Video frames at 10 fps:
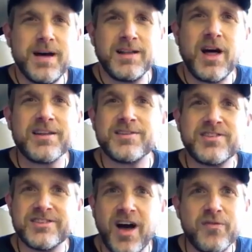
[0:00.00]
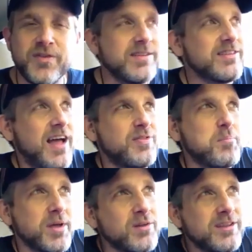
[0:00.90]
a lot of stuff inside the
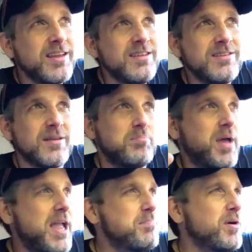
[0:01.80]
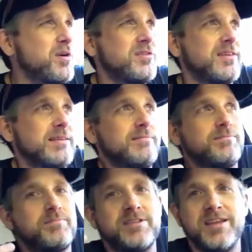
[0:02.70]
buildings and papers
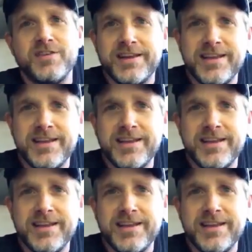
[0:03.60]
and D V